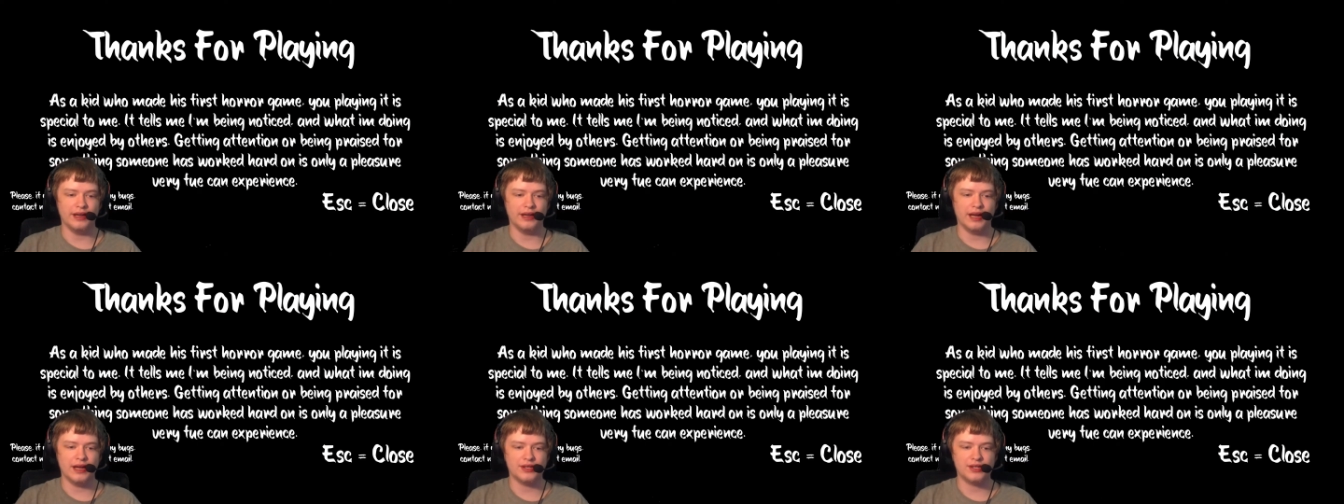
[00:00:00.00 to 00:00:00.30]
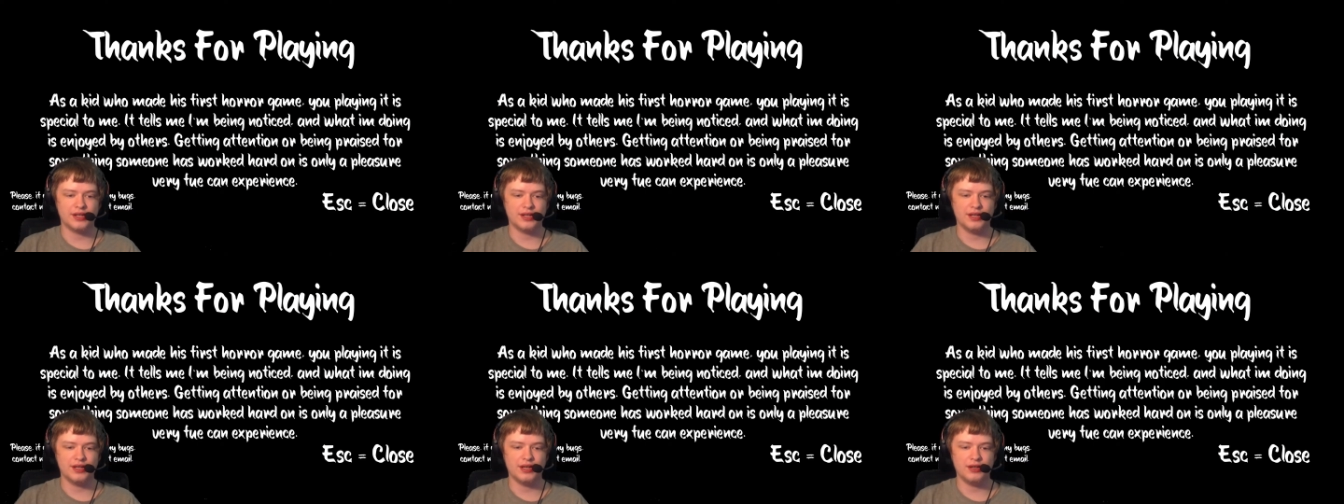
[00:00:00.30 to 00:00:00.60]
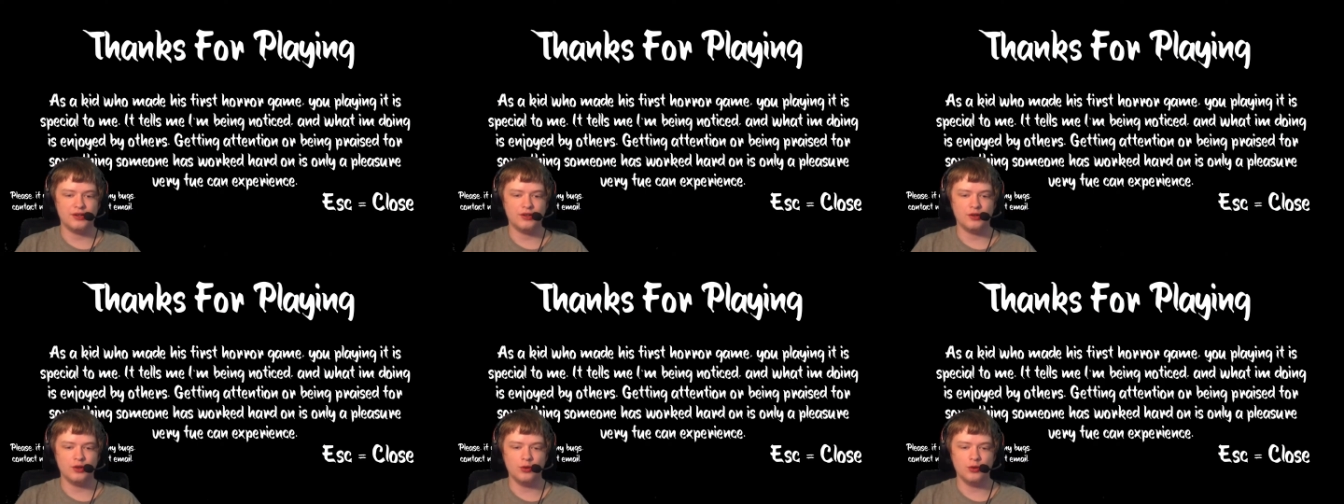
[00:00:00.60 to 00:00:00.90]
As a
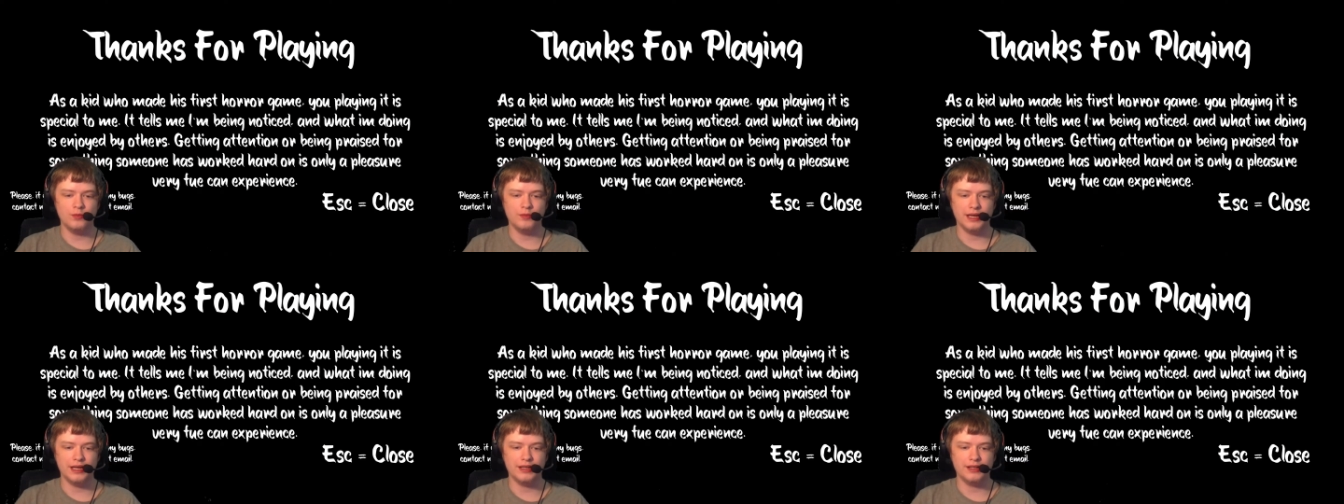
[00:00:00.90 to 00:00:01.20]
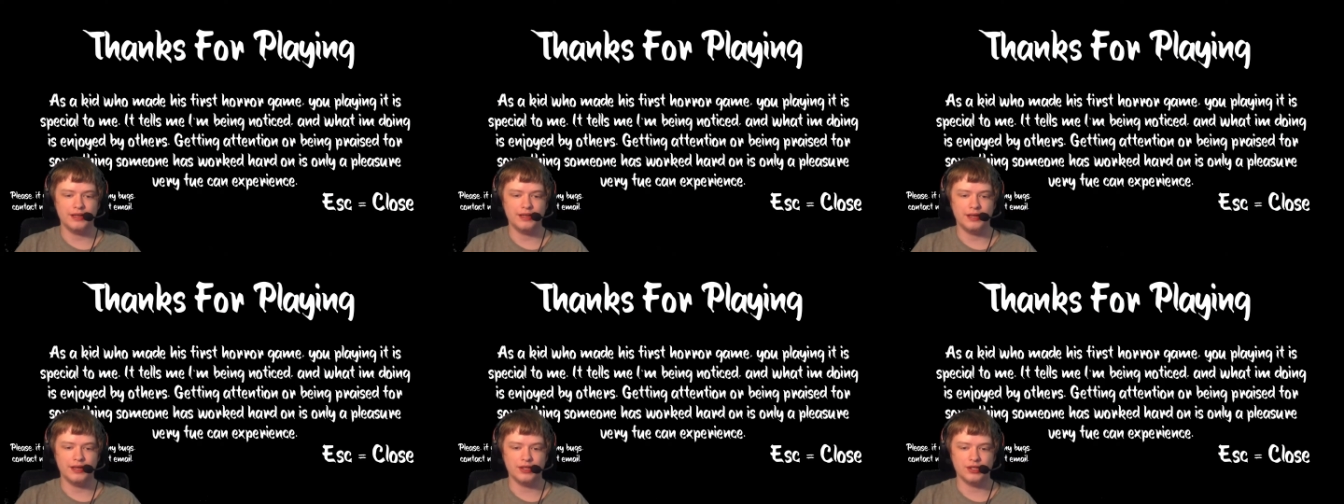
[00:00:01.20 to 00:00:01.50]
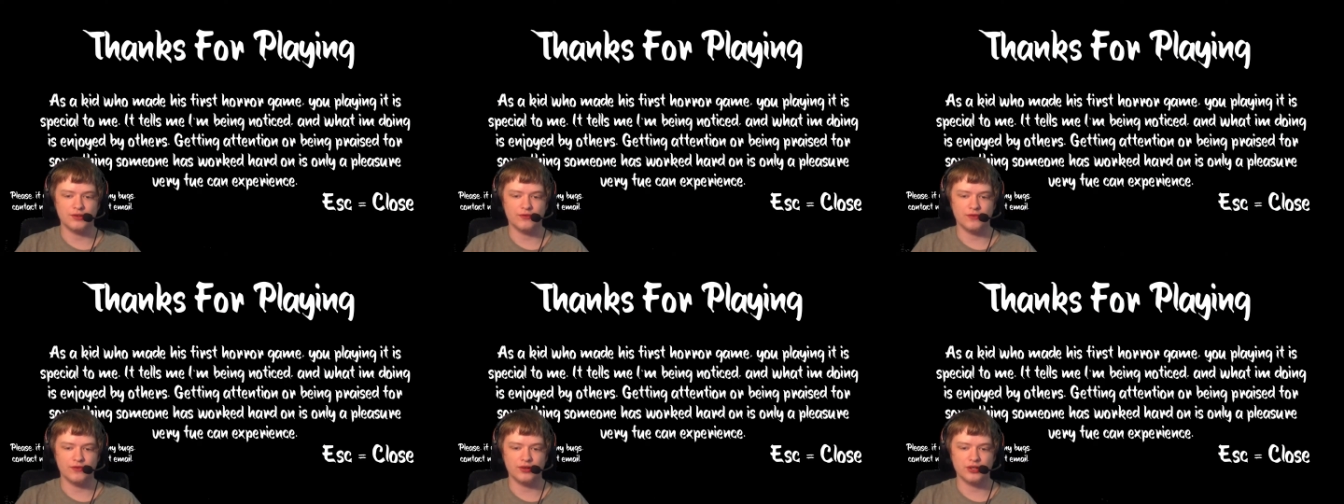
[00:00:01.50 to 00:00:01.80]
kid who made
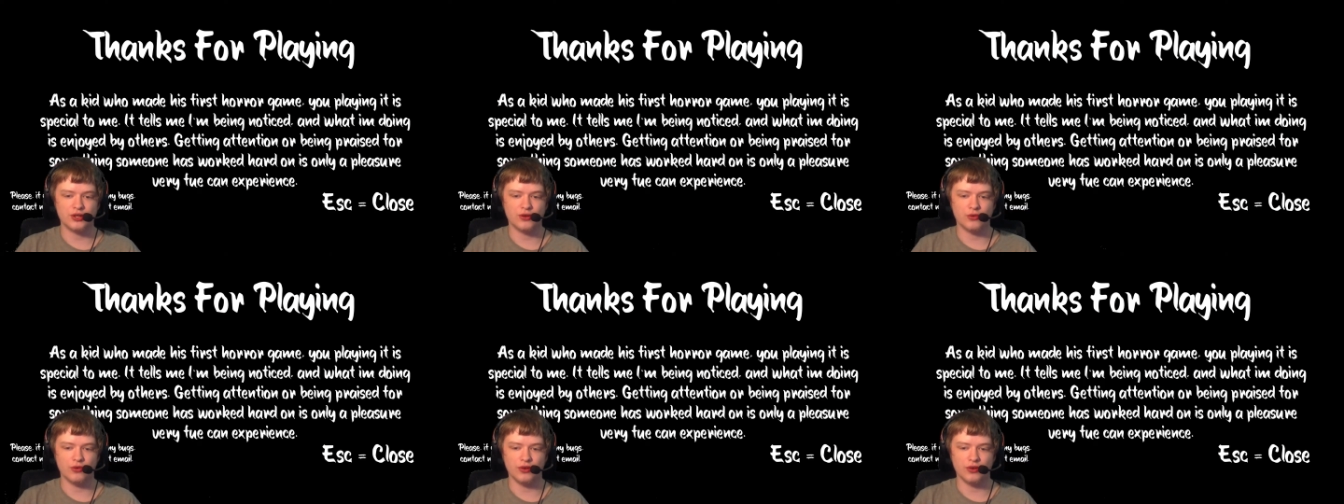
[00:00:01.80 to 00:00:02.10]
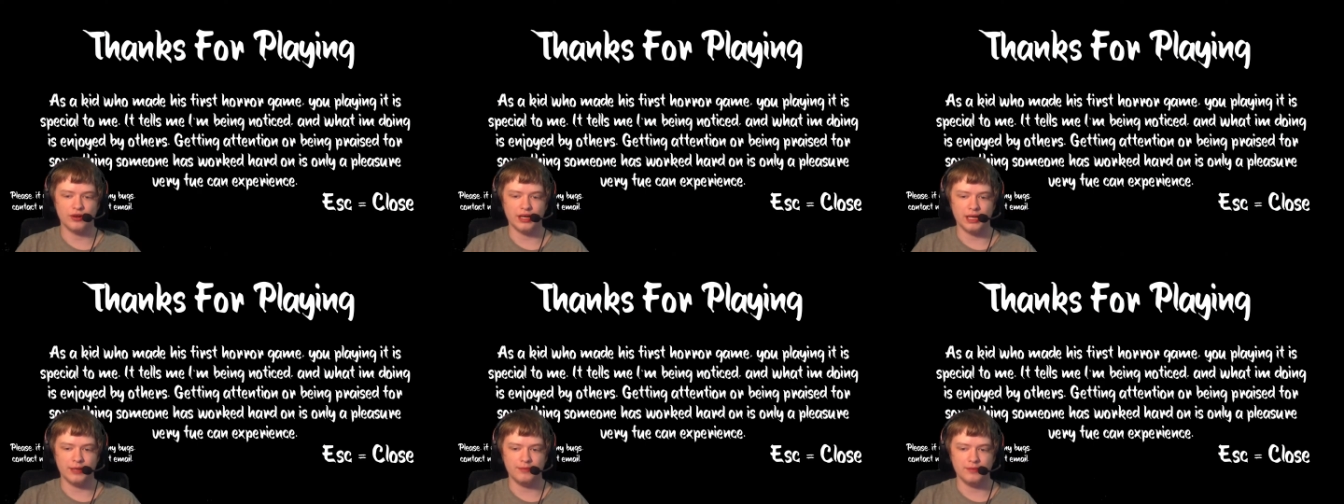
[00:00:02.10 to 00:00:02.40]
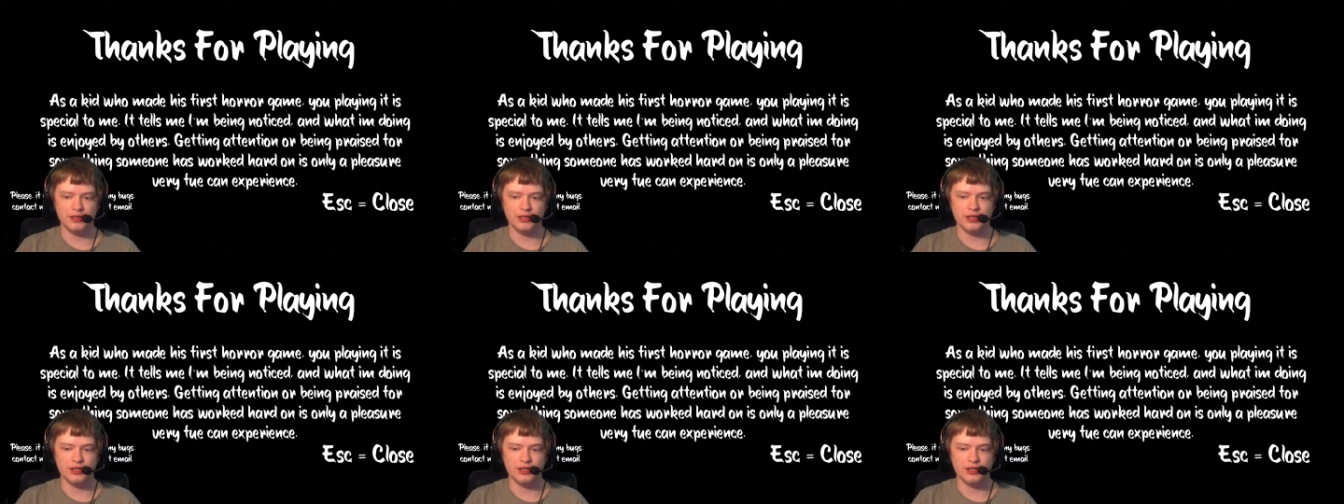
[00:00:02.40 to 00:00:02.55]
his first horror game,